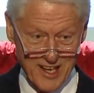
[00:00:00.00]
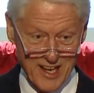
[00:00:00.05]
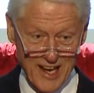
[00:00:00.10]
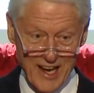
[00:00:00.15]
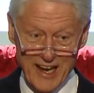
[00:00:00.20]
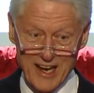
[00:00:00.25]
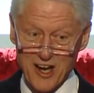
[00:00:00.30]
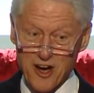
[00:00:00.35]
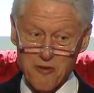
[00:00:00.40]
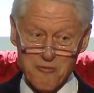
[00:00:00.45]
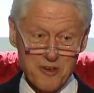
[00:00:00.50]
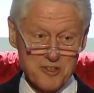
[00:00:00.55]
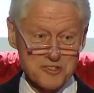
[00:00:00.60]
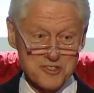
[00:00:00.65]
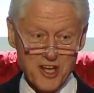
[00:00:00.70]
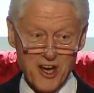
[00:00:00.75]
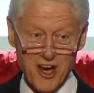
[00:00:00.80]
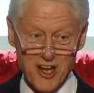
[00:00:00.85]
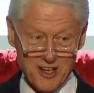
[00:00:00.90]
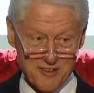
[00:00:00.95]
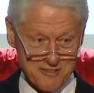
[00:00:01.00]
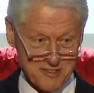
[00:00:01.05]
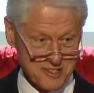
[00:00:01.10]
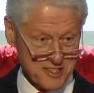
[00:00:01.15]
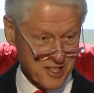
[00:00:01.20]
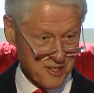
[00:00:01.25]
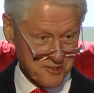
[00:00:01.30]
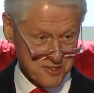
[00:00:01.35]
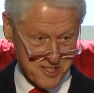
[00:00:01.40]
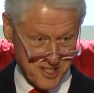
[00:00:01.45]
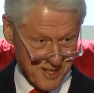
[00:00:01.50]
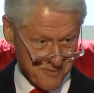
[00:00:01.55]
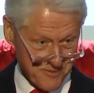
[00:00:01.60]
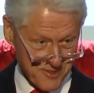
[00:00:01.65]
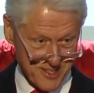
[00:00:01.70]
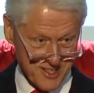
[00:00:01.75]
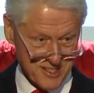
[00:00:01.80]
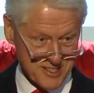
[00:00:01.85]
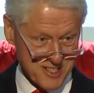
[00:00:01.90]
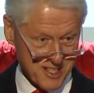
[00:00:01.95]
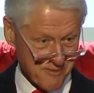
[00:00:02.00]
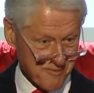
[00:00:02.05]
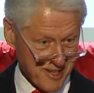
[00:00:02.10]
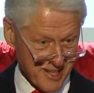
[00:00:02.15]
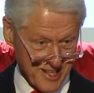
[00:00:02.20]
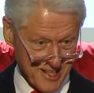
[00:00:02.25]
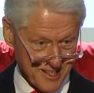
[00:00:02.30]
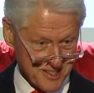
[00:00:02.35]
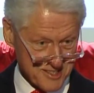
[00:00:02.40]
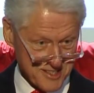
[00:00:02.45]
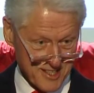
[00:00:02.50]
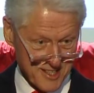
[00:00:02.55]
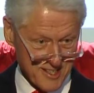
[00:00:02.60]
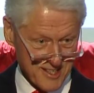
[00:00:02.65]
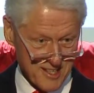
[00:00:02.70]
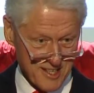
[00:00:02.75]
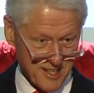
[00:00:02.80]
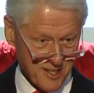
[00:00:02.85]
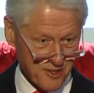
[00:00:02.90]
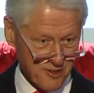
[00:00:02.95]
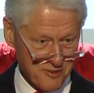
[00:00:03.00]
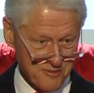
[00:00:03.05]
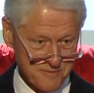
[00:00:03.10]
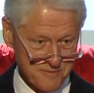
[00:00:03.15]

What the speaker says: and almost all of us know something that somebody else doesn't know.